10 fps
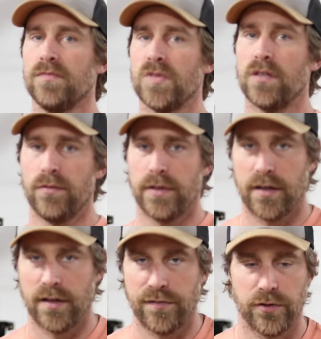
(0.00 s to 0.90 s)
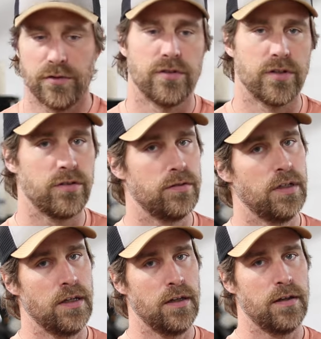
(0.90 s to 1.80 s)
So without any further ado,
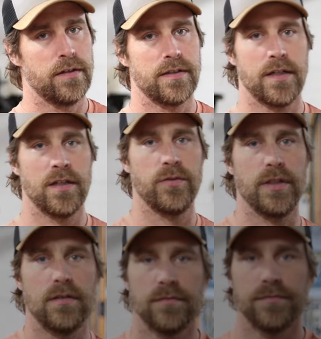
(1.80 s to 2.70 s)
let's get into it.